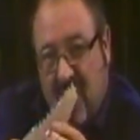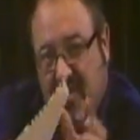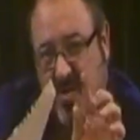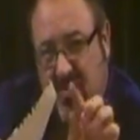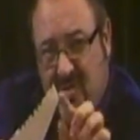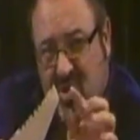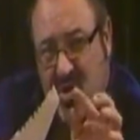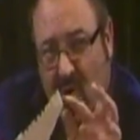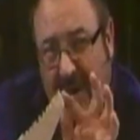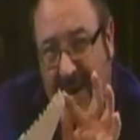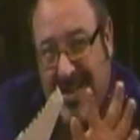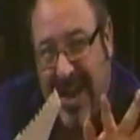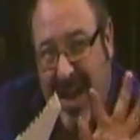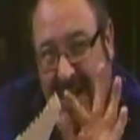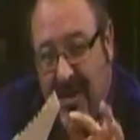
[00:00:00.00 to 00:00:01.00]
And because you've
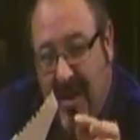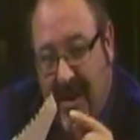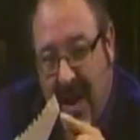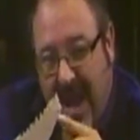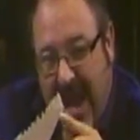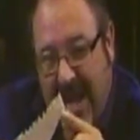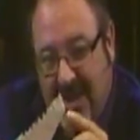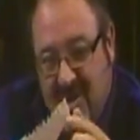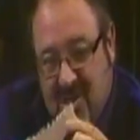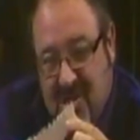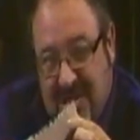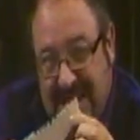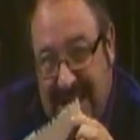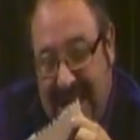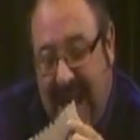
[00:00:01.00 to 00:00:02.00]
joined that
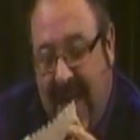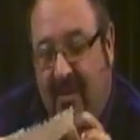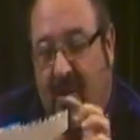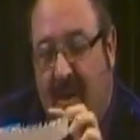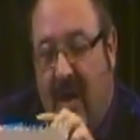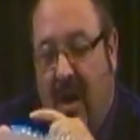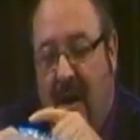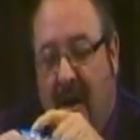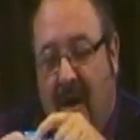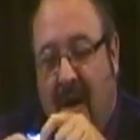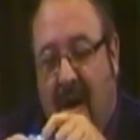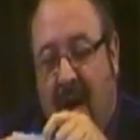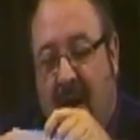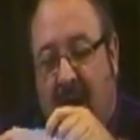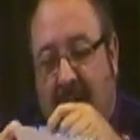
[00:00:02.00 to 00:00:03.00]
edge together,
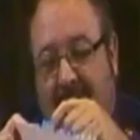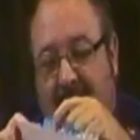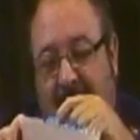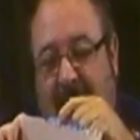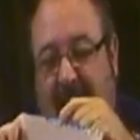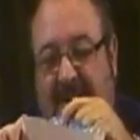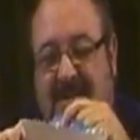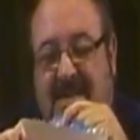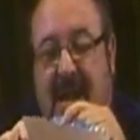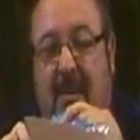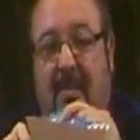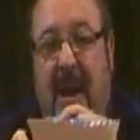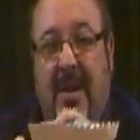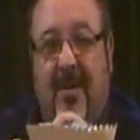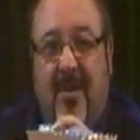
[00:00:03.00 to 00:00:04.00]

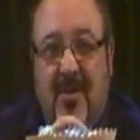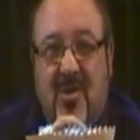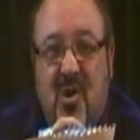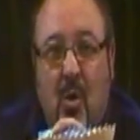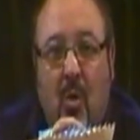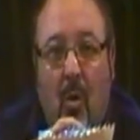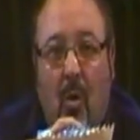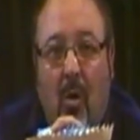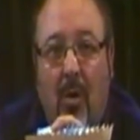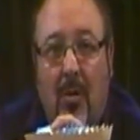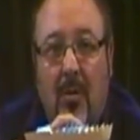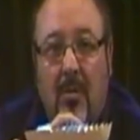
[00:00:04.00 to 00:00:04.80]
that's now made the jaw.